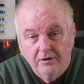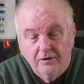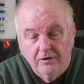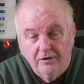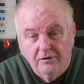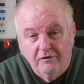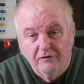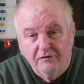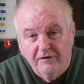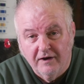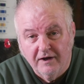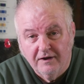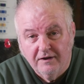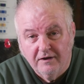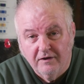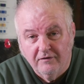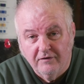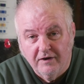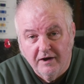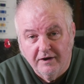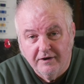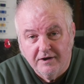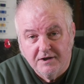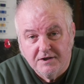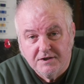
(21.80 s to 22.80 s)
to fight the
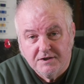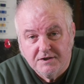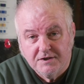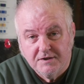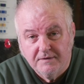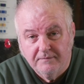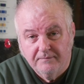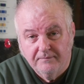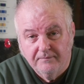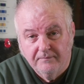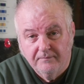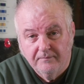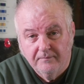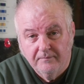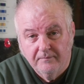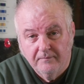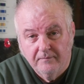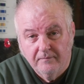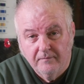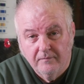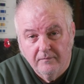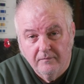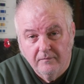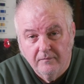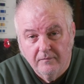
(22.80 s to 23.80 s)
virus,
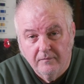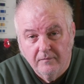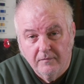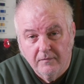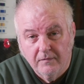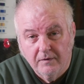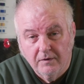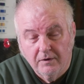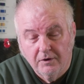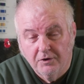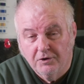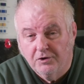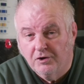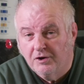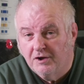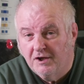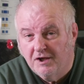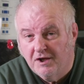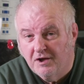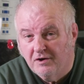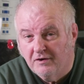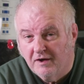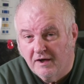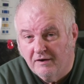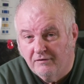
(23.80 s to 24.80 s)
you don't need
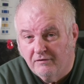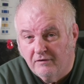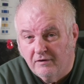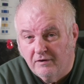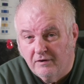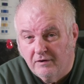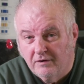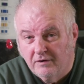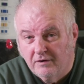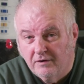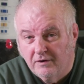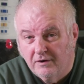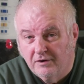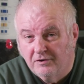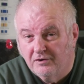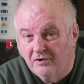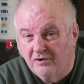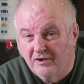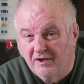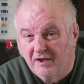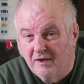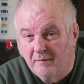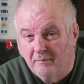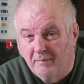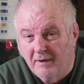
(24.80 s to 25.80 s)
a rifle, you don't
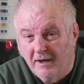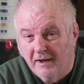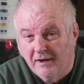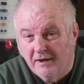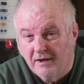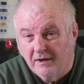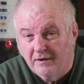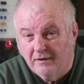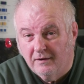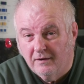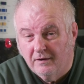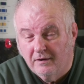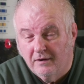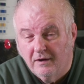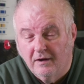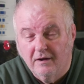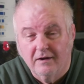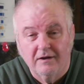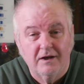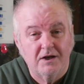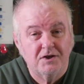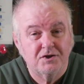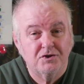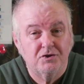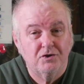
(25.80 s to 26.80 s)
need a bayonet.
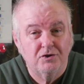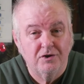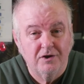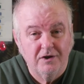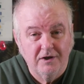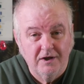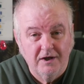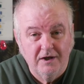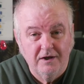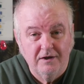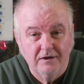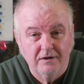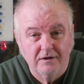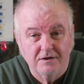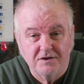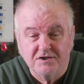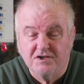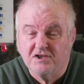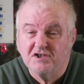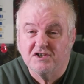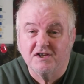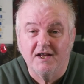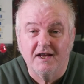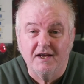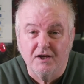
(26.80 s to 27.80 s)
That's all you need is to
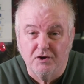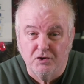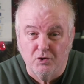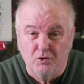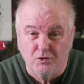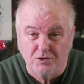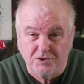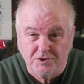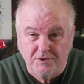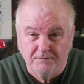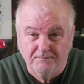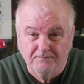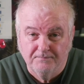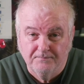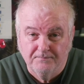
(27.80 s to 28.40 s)
stay indoors.